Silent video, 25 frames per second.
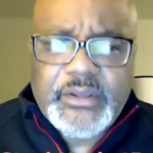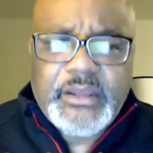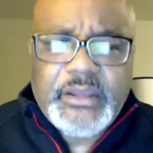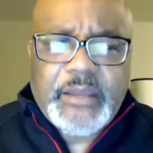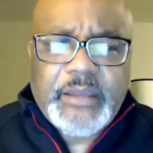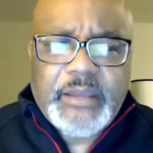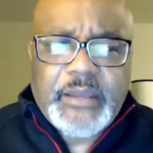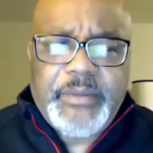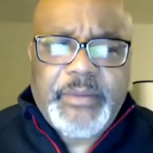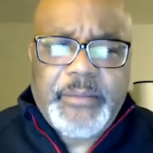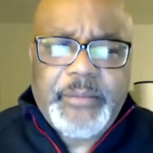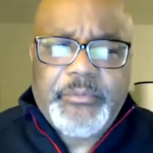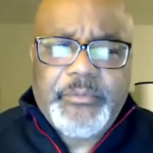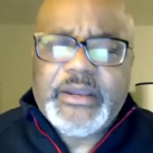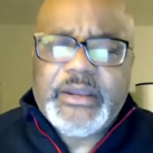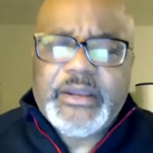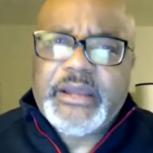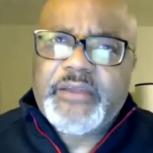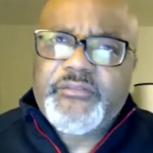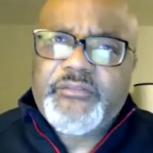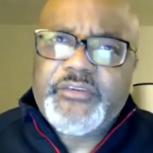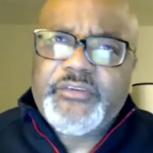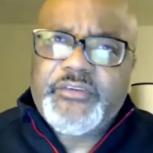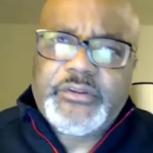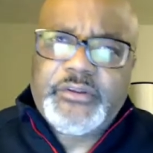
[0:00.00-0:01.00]
and people kind
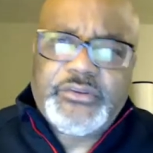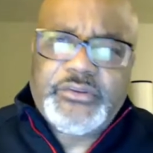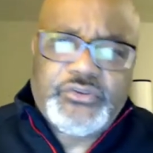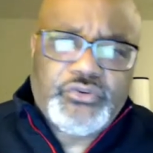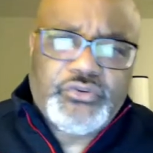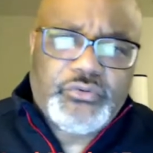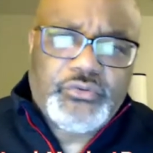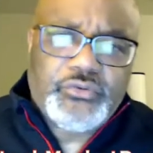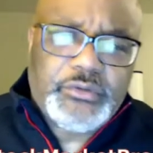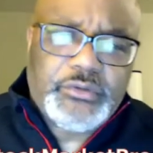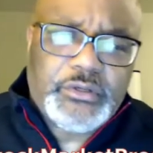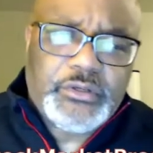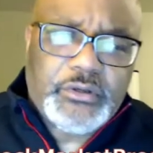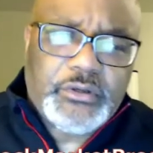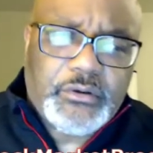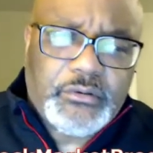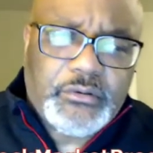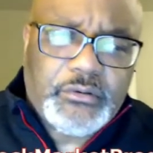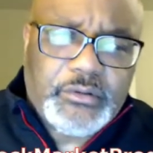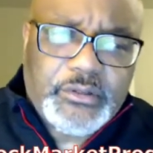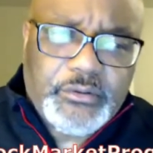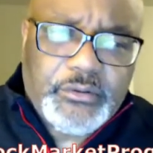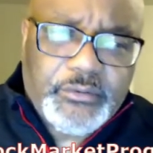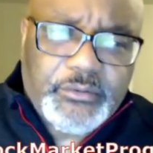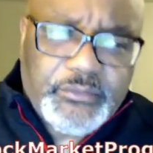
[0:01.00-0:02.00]
of feeling a
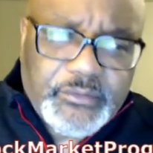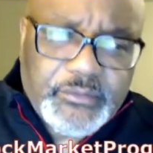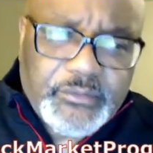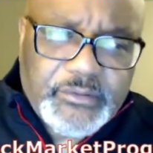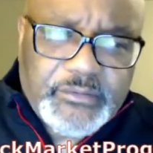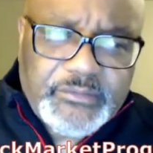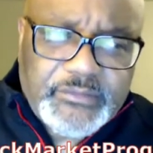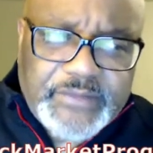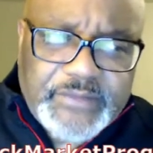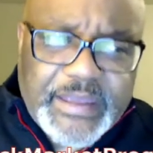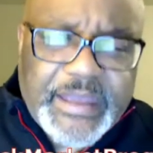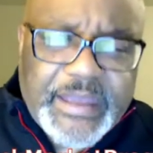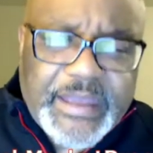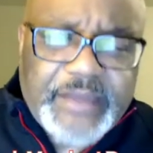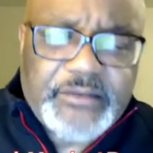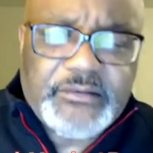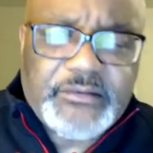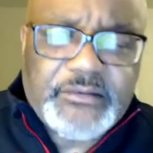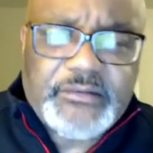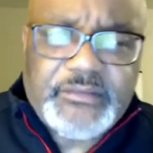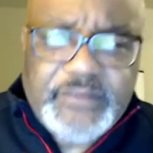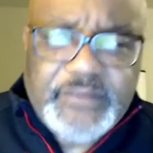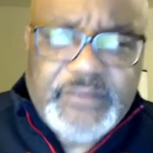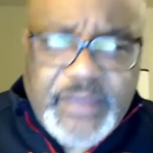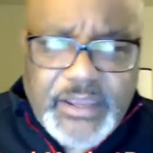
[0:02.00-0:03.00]
little sad and
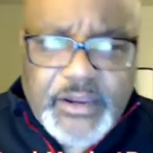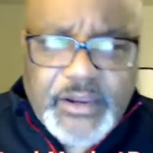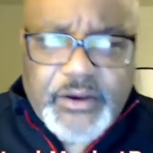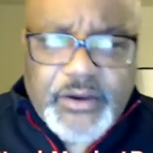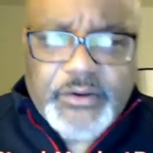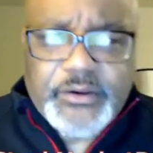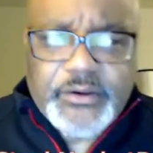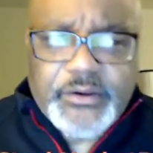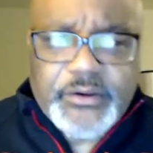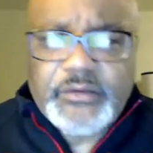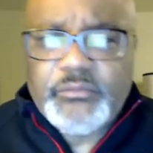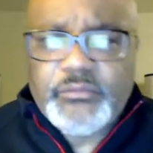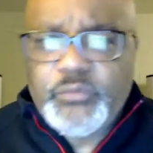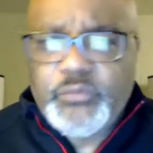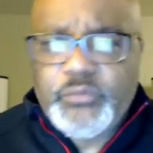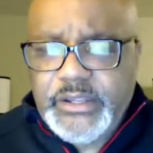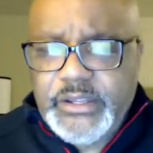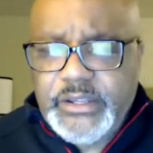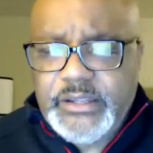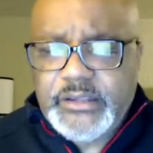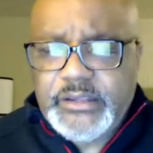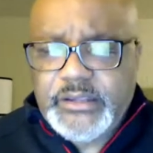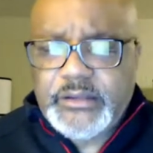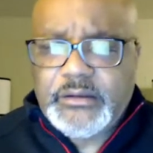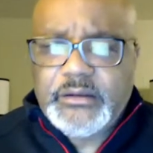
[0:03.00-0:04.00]
scared and
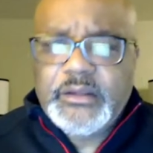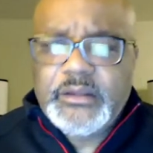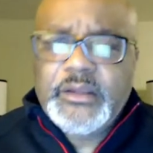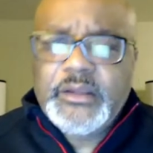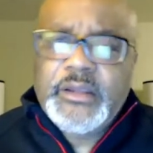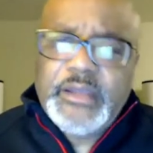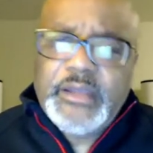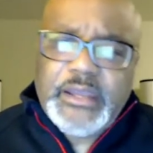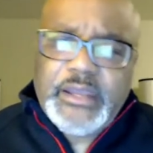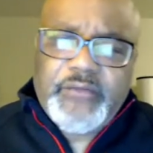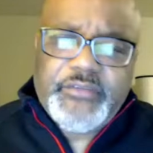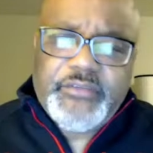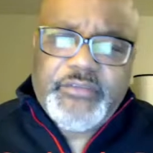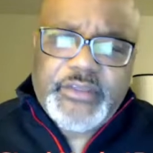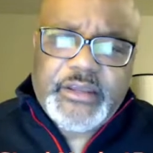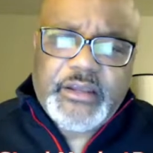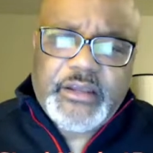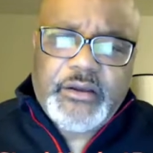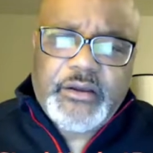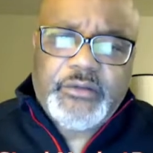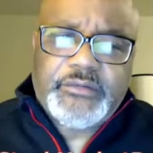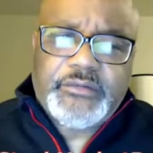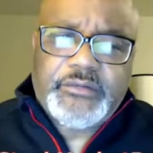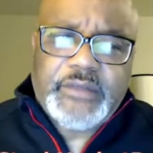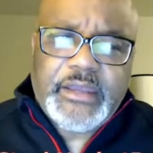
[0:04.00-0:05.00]
weak and everything
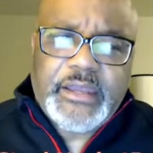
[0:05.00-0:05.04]
else.